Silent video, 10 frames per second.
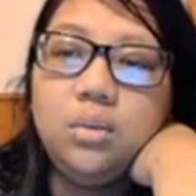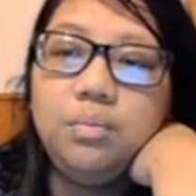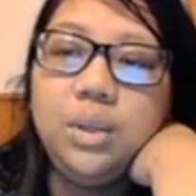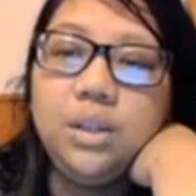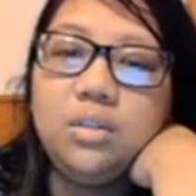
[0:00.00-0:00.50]

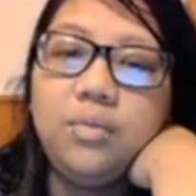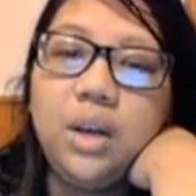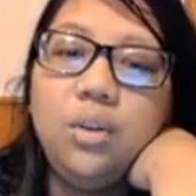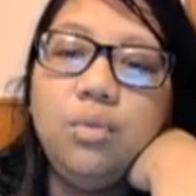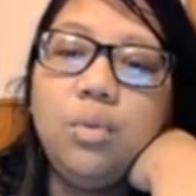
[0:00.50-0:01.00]
because if
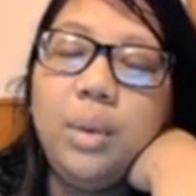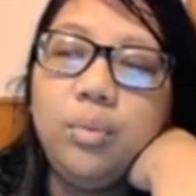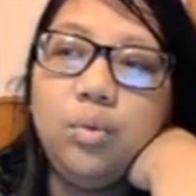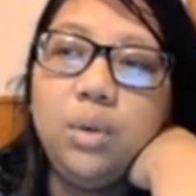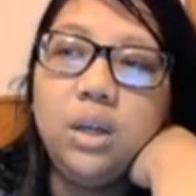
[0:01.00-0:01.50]
I don't
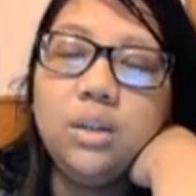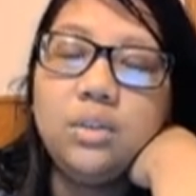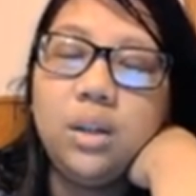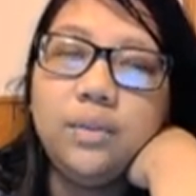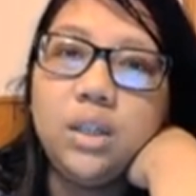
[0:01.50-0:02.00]
remember where it is
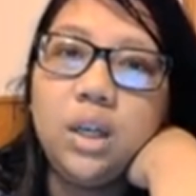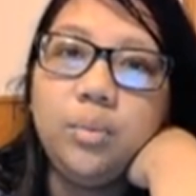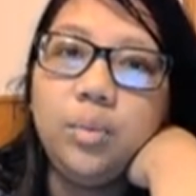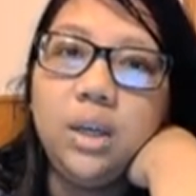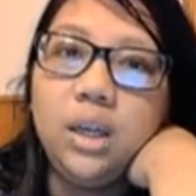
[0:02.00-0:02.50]
off the top
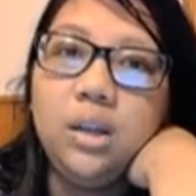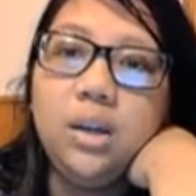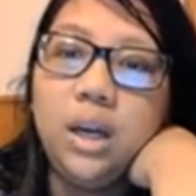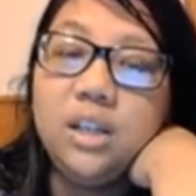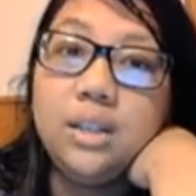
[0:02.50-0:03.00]
of my
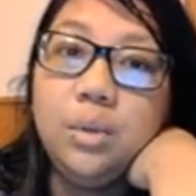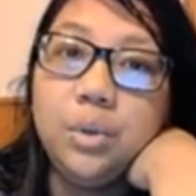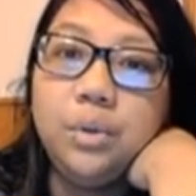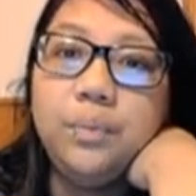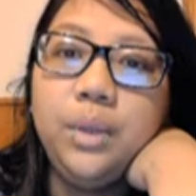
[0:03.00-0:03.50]
head, I skip
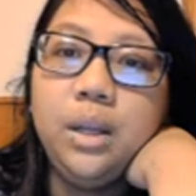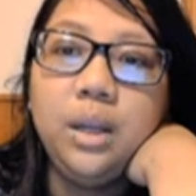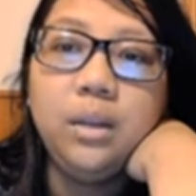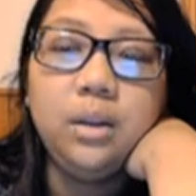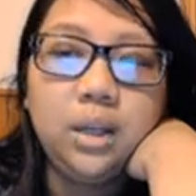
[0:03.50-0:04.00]
it,
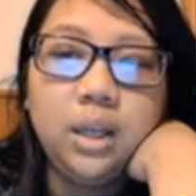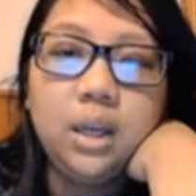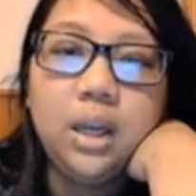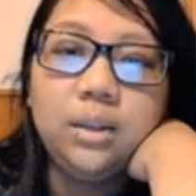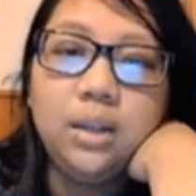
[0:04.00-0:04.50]
and then like
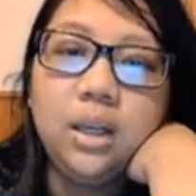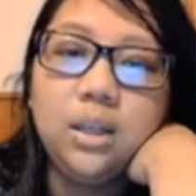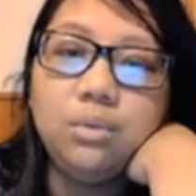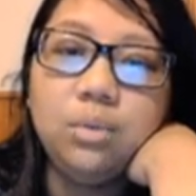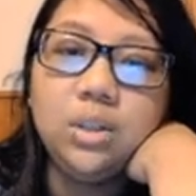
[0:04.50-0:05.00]
at the
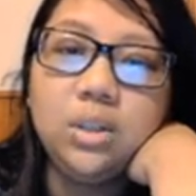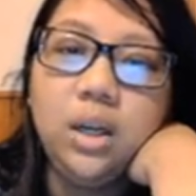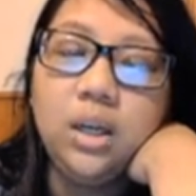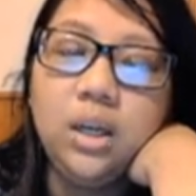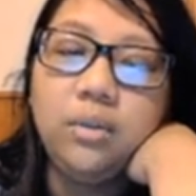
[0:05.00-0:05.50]
end, once I've
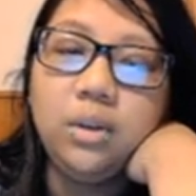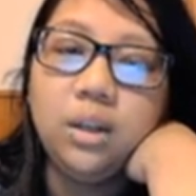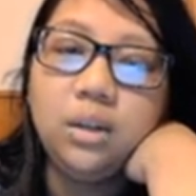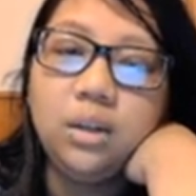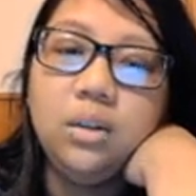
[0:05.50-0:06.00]
gotten
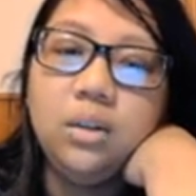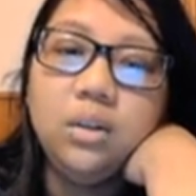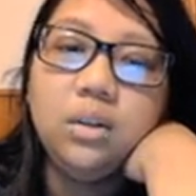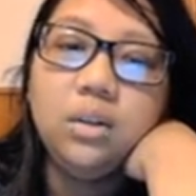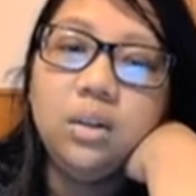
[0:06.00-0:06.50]
everything,
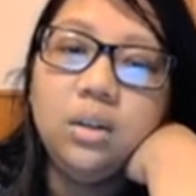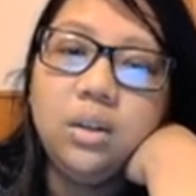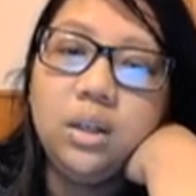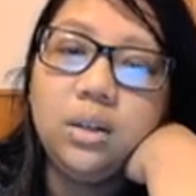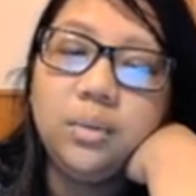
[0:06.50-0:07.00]

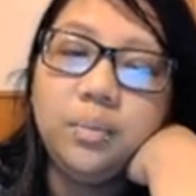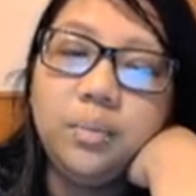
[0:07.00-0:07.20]
I